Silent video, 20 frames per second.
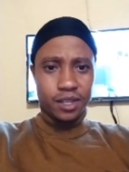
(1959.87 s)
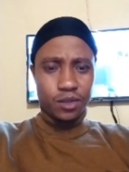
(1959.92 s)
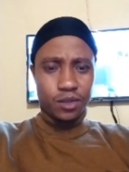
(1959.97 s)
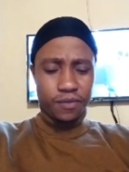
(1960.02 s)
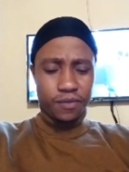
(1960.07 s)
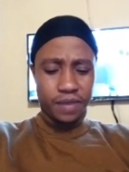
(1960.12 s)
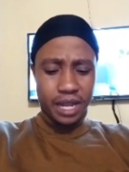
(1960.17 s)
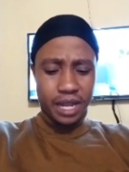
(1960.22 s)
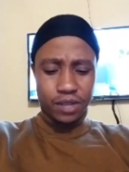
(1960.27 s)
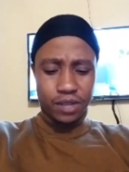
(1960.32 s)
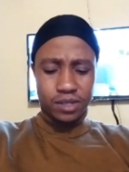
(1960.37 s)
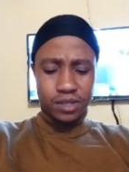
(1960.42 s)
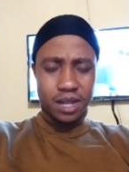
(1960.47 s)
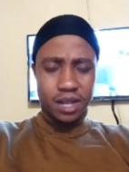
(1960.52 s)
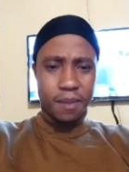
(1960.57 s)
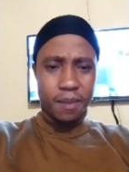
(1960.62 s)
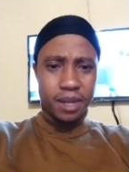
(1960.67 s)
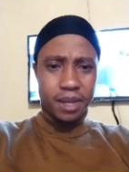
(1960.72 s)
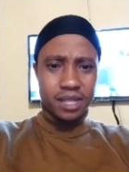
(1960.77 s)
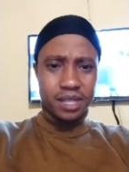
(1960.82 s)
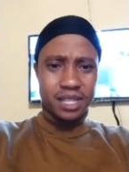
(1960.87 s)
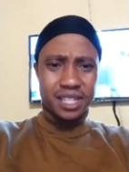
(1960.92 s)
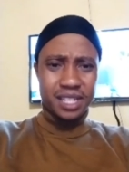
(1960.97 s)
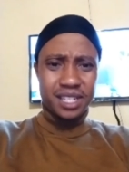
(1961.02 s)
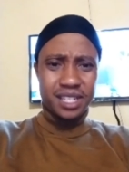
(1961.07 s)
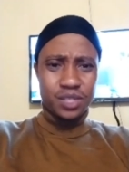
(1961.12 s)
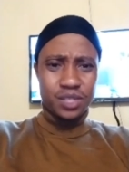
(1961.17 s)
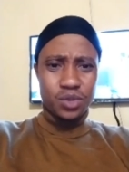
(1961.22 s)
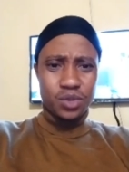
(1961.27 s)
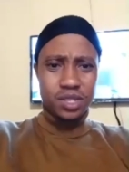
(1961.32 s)
You feel like your stomach is
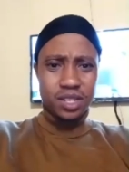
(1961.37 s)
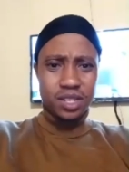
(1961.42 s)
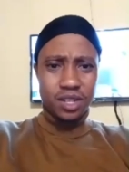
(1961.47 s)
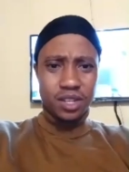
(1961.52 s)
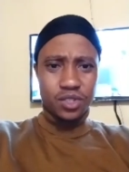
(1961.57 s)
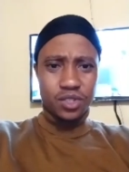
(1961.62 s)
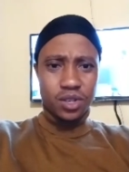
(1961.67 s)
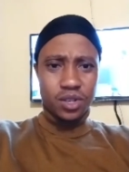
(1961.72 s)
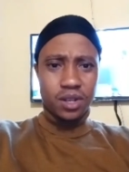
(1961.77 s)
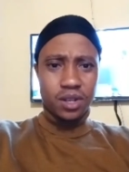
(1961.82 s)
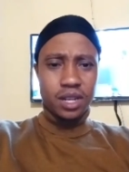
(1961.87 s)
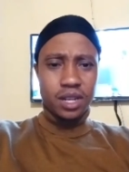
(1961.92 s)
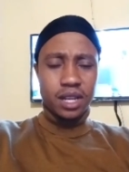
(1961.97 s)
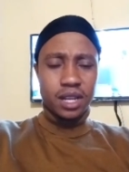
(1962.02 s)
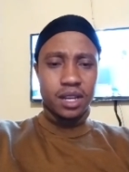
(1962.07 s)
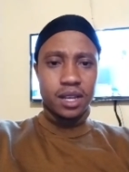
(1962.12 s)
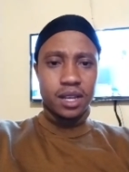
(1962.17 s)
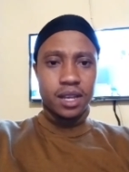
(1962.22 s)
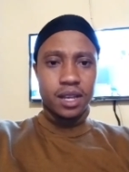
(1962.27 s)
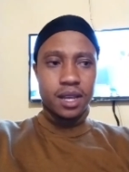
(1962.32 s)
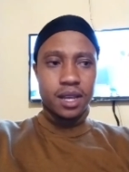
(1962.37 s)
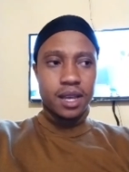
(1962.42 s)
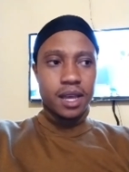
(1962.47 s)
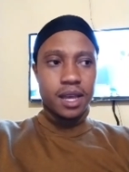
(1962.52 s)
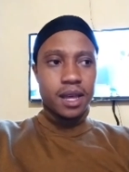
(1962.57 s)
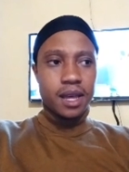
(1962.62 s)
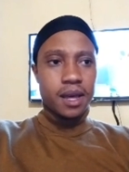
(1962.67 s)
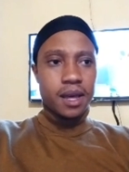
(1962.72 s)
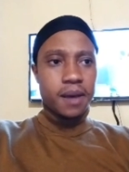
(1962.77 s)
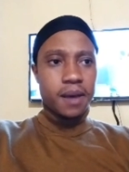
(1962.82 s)
actually twisting and turning.
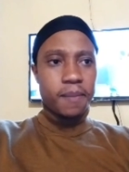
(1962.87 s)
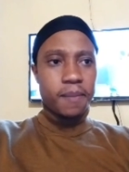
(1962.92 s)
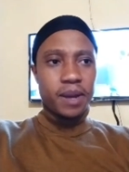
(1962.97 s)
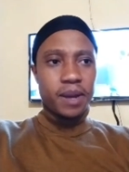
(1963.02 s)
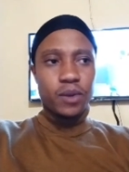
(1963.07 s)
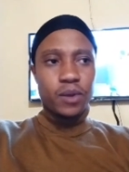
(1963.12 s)
But